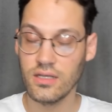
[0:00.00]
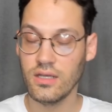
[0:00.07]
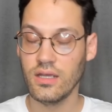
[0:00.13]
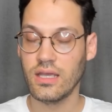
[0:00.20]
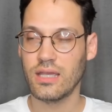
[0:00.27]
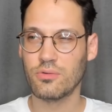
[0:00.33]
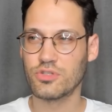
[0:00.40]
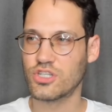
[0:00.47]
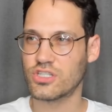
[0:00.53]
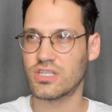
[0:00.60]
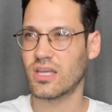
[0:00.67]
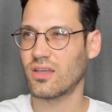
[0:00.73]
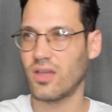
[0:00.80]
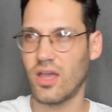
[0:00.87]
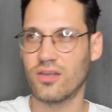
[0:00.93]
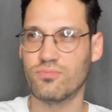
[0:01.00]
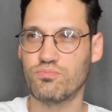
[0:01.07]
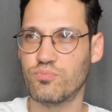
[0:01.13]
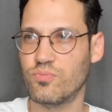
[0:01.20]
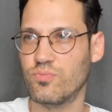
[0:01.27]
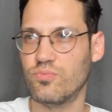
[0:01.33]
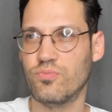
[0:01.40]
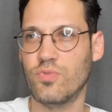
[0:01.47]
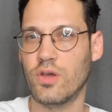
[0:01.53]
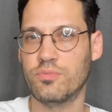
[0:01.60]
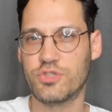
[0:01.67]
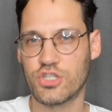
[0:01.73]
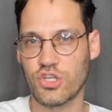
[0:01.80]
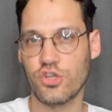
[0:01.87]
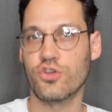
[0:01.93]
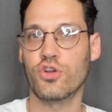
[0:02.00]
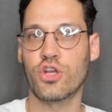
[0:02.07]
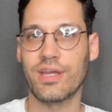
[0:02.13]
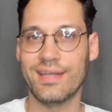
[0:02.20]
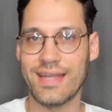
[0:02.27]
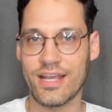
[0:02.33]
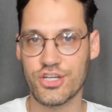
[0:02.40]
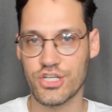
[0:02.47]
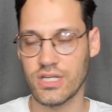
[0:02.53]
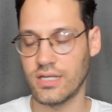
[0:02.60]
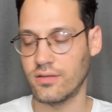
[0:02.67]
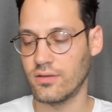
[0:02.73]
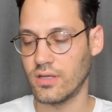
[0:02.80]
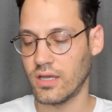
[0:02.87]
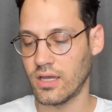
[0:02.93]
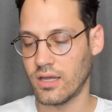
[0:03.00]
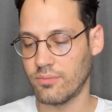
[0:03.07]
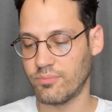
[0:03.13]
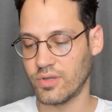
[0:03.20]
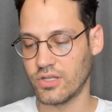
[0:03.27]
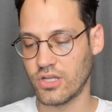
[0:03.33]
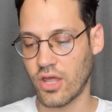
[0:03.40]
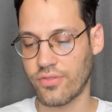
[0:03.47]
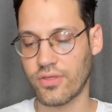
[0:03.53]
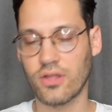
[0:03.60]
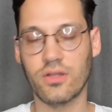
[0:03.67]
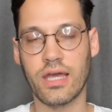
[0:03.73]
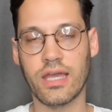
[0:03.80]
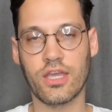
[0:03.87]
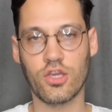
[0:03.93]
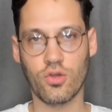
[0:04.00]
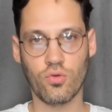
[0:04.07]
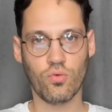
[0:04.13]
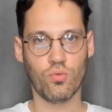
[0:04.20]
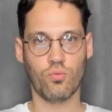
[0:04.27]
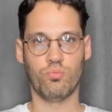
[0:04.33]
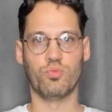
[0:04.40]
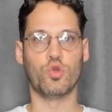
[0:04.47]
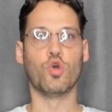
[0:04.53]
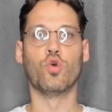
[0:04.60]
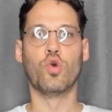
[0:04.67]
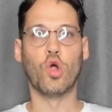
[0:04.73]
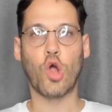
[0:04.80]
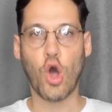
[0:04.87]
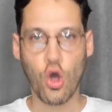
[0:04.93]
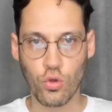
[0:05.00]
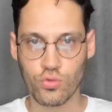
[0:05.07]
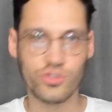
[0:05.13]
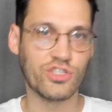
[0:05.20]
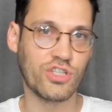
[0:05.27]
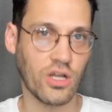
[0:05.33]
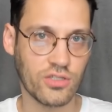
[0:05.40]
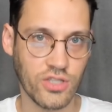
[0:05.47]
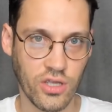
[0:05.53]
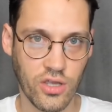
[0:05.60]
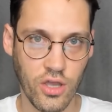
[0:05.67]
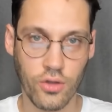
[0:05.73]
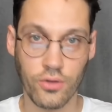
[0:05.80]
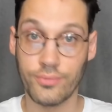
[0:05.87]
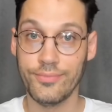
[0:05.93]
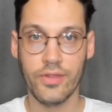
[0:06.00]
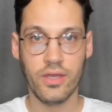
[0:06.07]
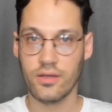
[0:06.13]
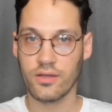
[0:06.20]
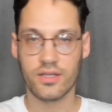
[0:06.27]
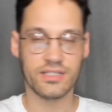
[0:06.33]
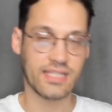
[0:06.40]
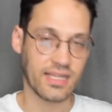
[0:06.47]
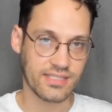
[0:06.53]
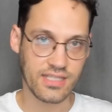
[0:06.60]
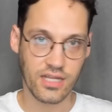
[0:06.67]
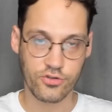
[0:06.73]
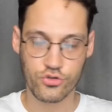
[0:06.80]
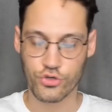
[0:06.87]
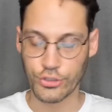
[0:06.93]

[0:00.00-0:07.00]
It was just a, a obscure connection, um, but nothing like Google owns DuckDuckGo because that's not true.